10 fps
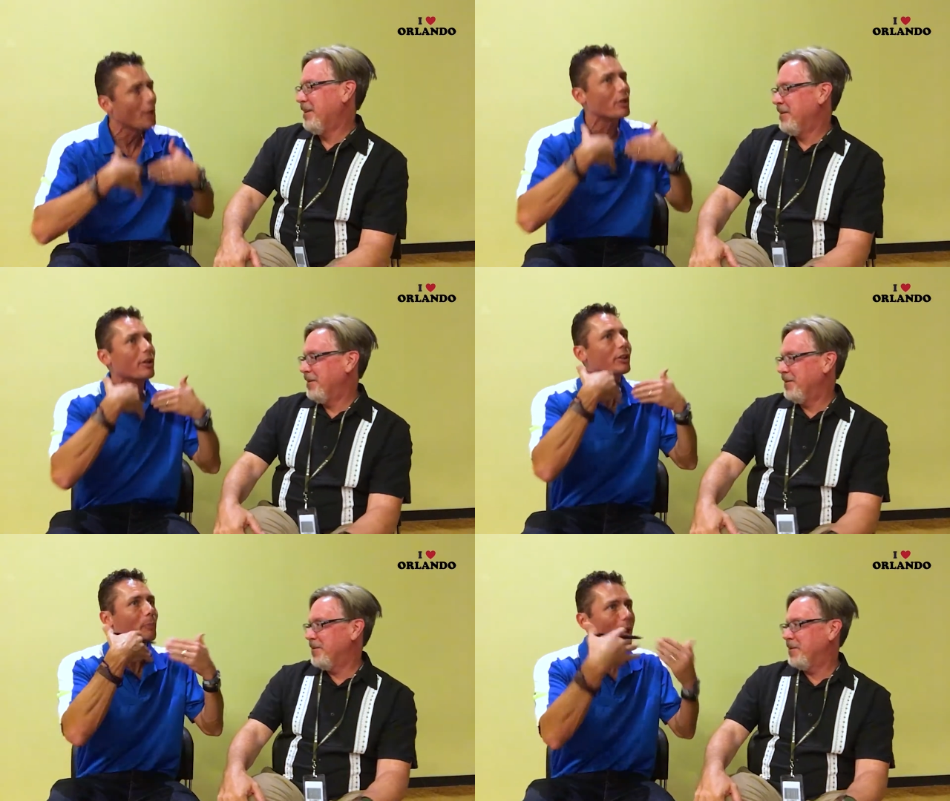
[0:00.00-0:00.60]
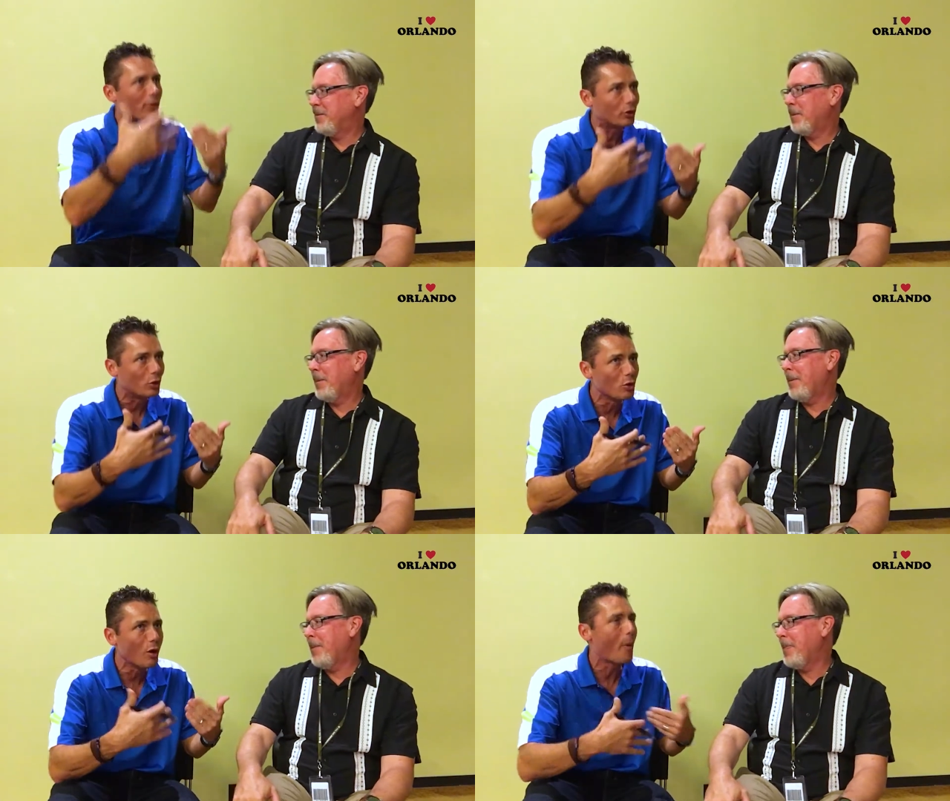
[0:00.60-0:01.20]
Speaker 1: what
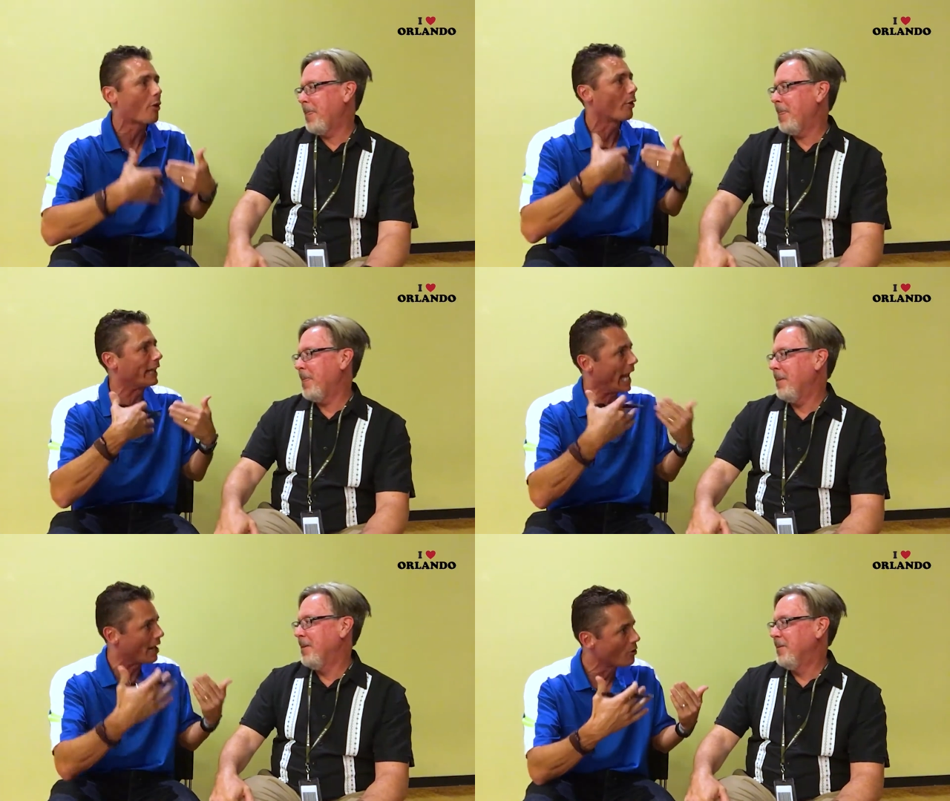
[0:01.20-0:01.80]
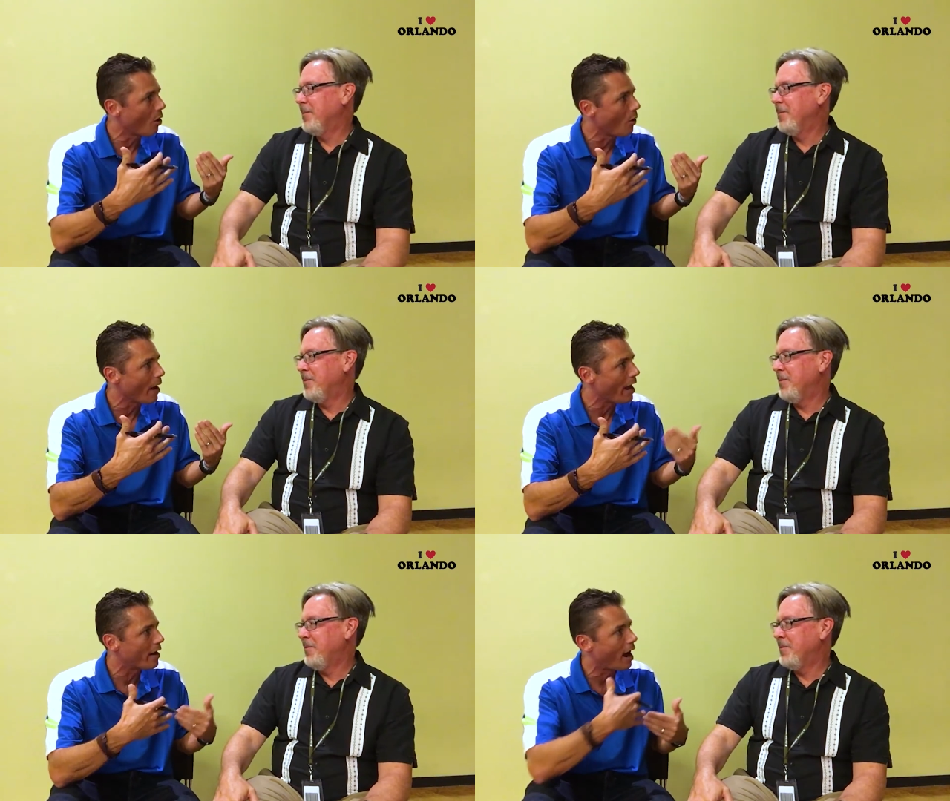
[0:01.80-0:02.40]
inspires you about
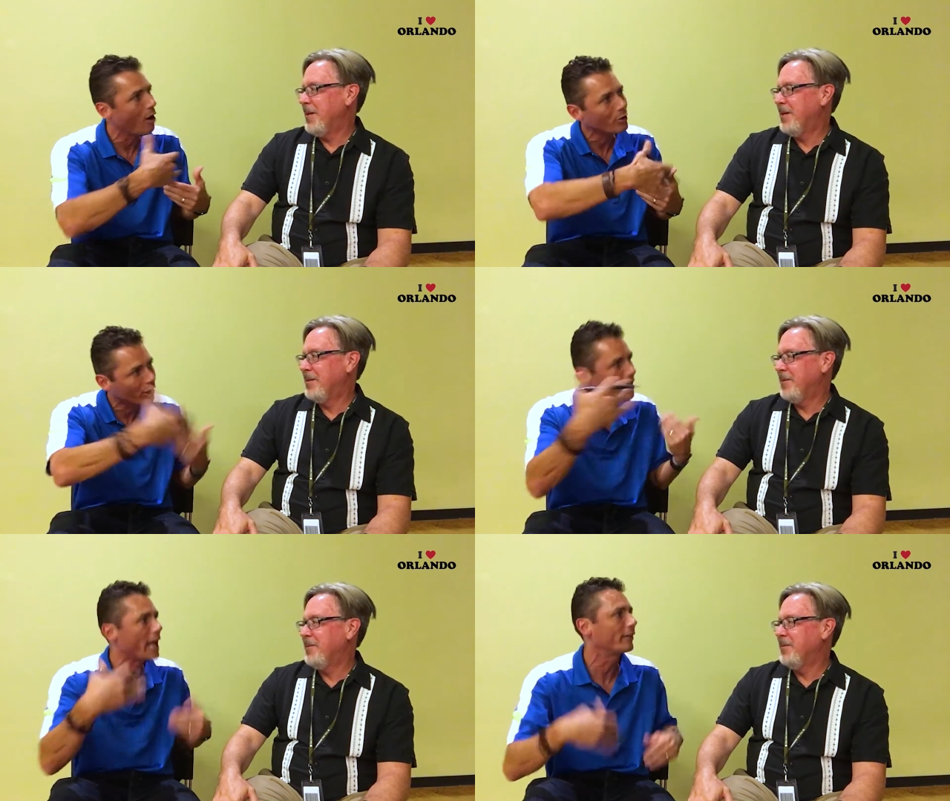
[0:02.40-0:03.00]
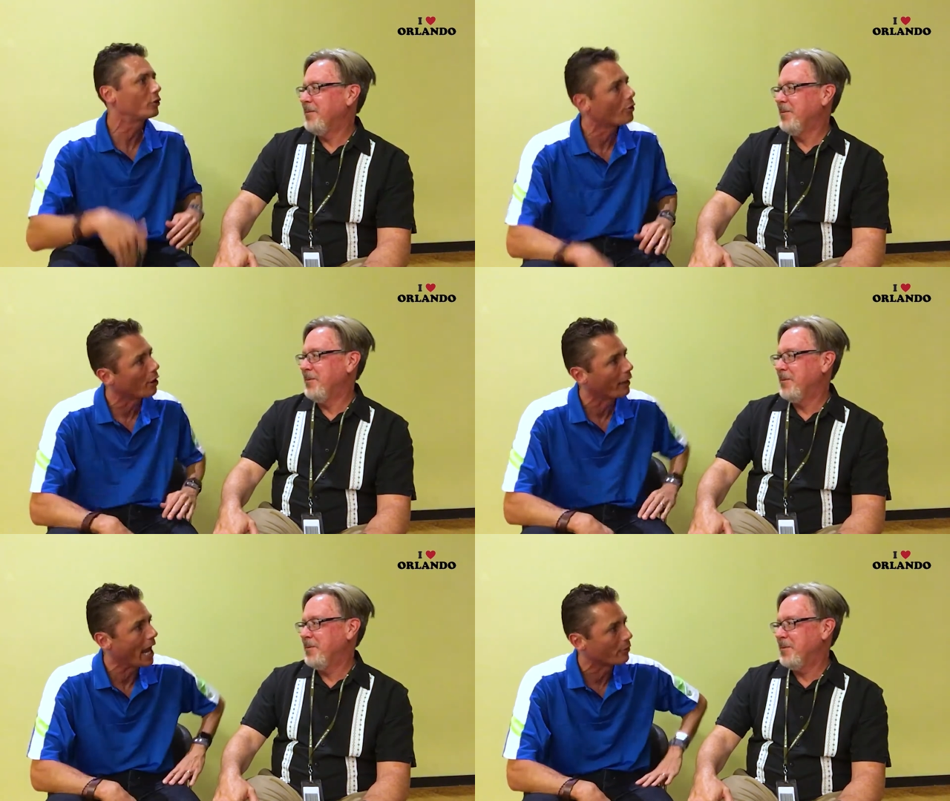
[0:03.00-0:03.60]
Orlando and how you're connected to
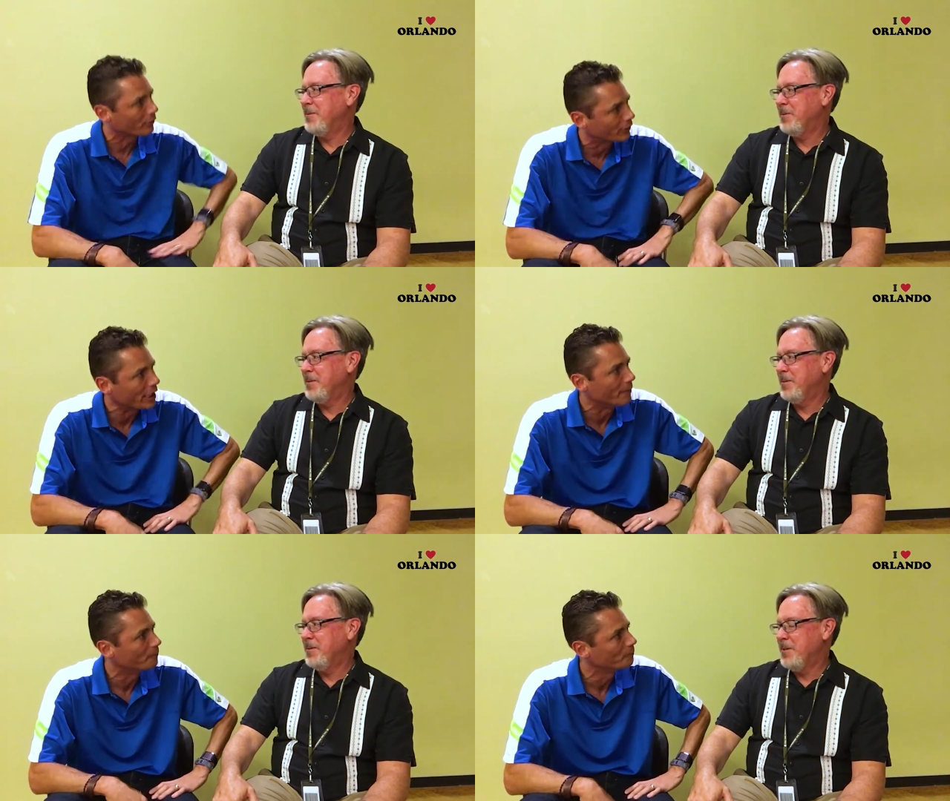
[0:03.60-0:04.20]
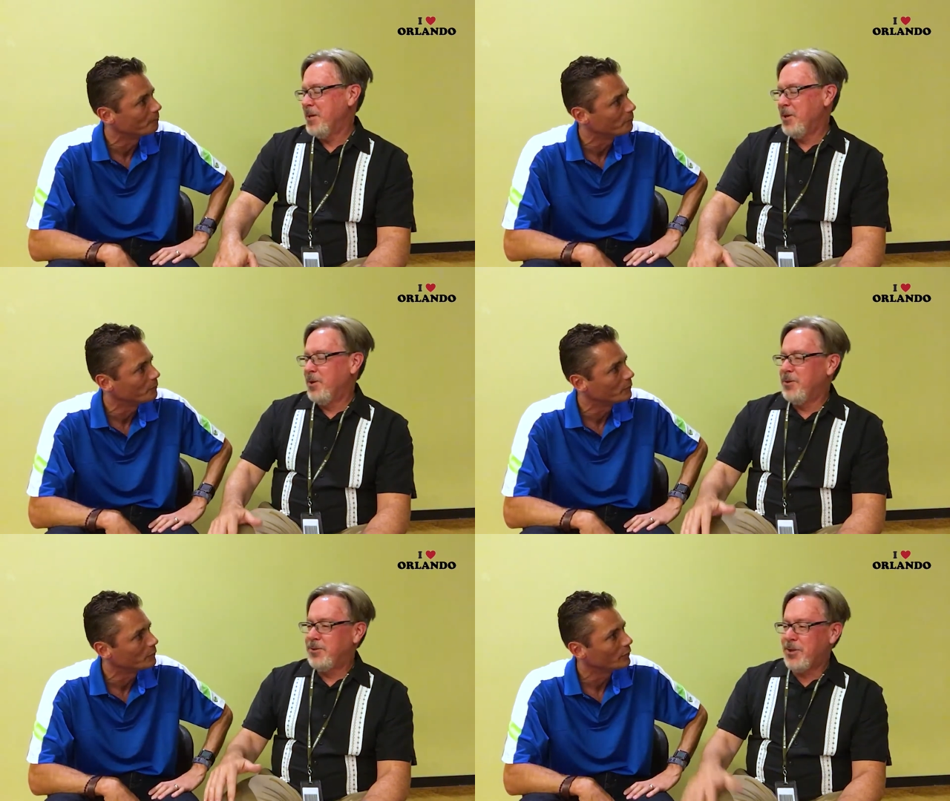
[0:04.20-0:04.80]
the Orlando scene.
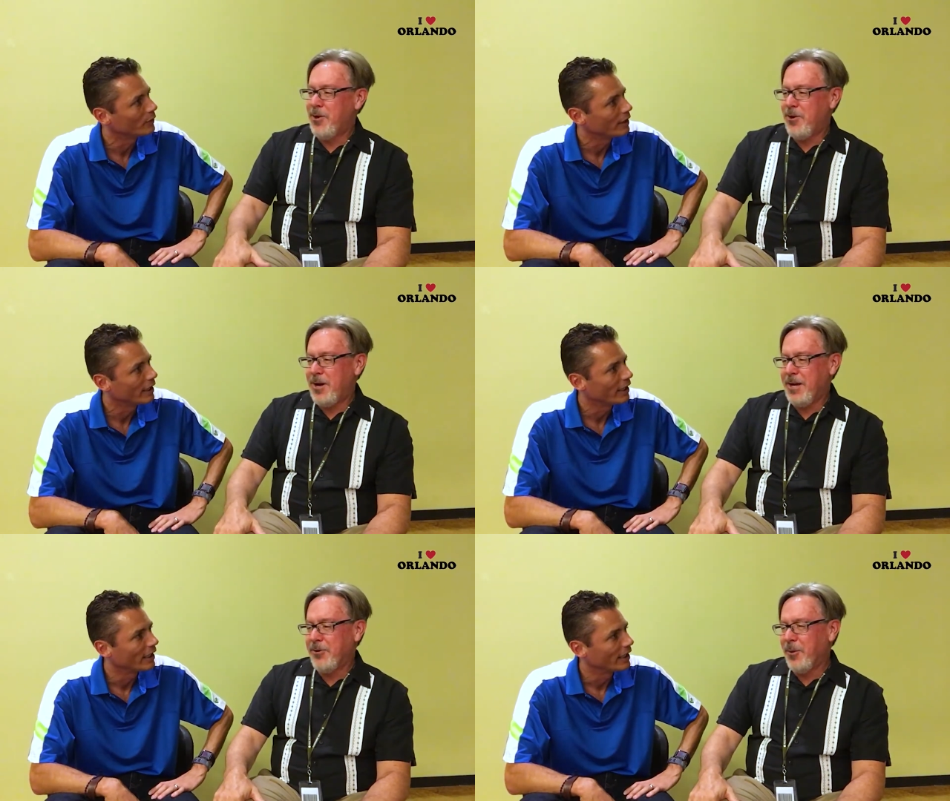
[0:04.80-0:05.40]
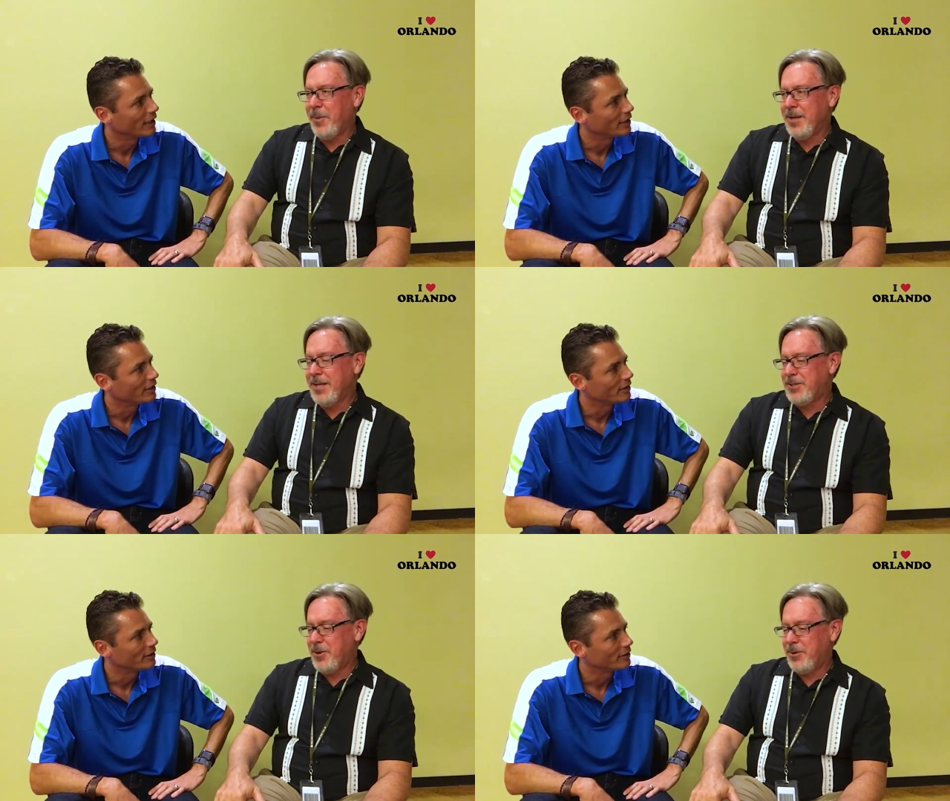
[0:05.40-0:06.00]
Speaker 2: So I grew up in
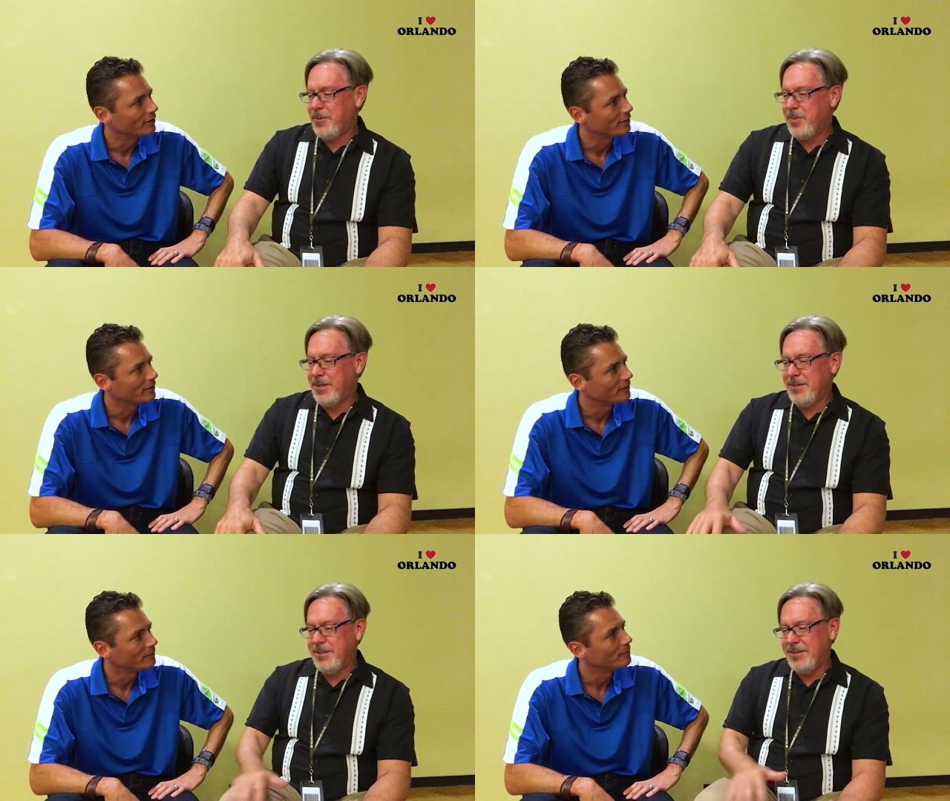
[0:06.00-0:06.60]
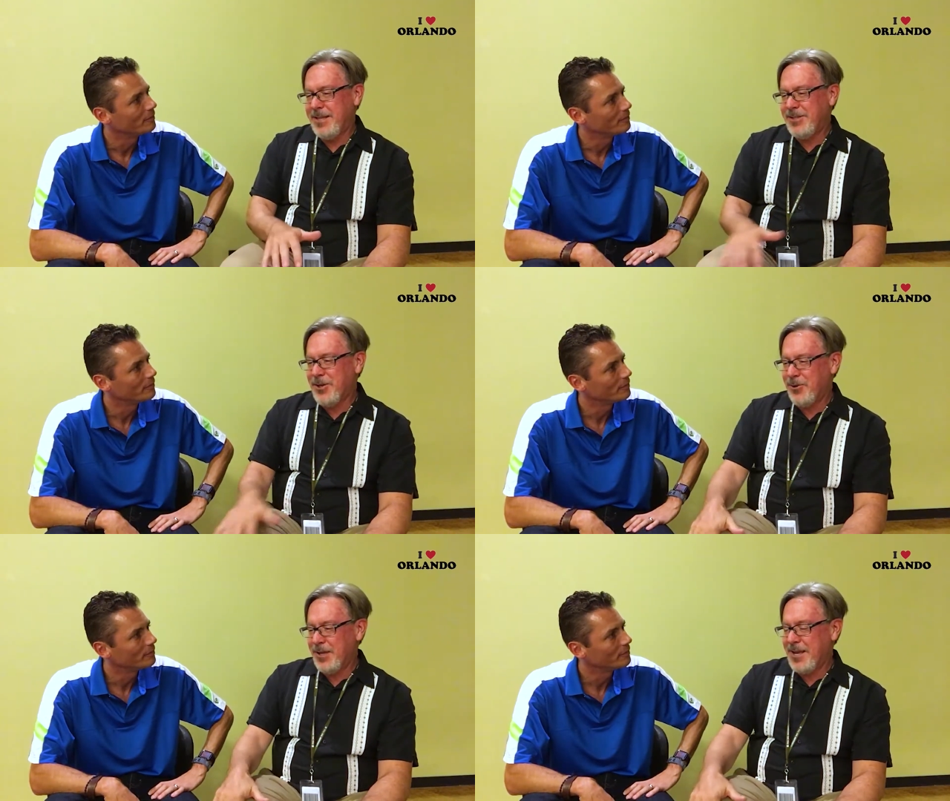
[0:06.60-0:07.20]
Daytona, but Daytona